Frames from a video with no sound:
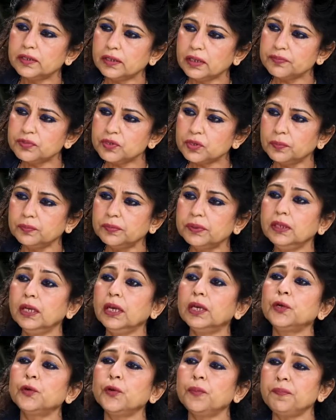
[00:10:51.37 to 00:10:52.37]
terms of the
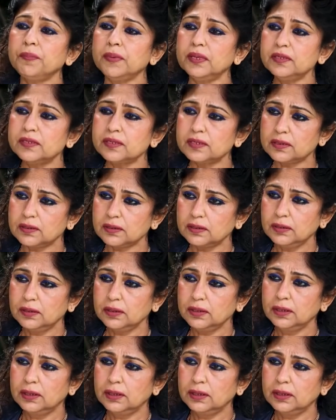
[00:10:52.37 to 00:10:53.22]
equipments